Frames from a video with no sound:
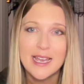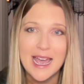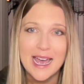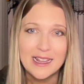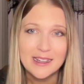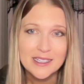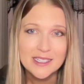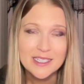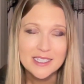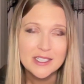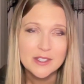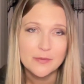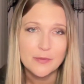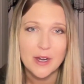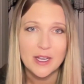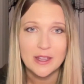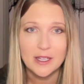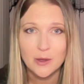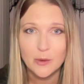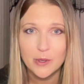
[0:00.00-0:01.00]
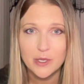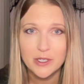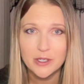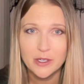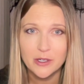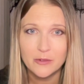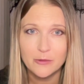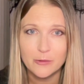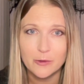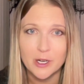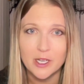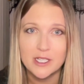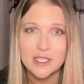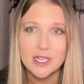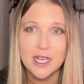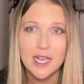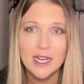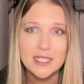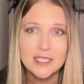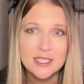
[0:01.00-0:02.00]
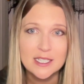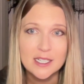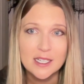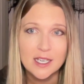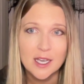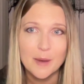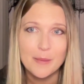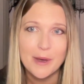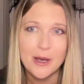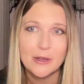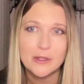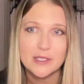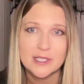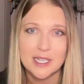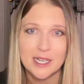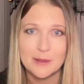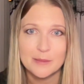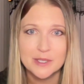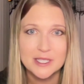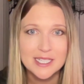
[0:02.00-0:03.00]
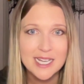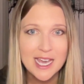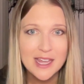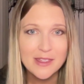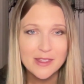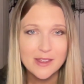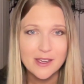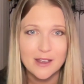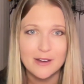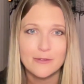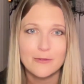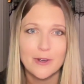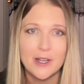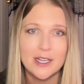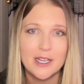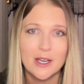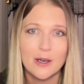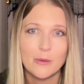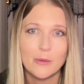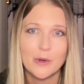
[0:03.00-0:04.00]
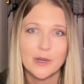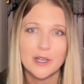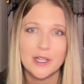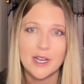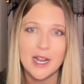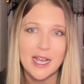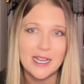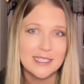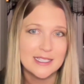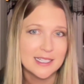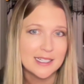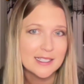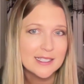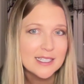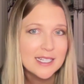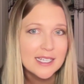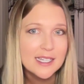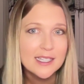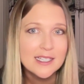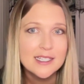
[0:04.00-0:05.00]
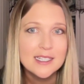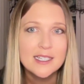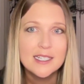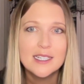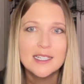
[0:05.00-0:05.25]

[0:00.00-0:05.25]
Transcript: Ellen is finally going to confront Isaac about Sam's death and find out what Isaac did.